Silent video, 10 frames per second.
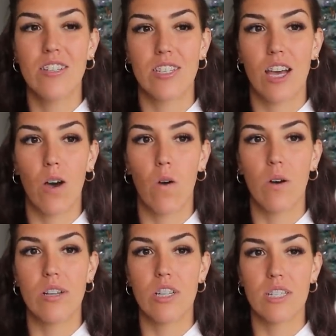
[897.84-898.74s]

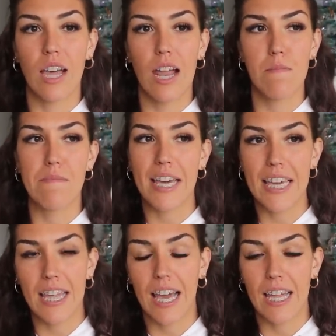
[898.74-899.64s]
So just kind of
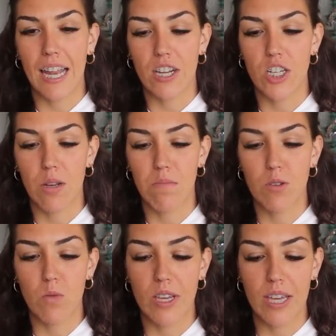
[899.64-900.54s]
making that connection
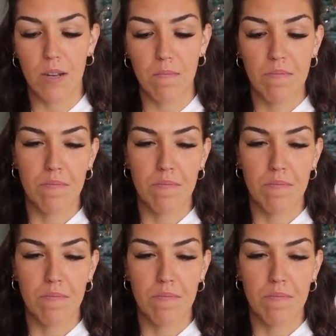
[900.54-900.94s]
between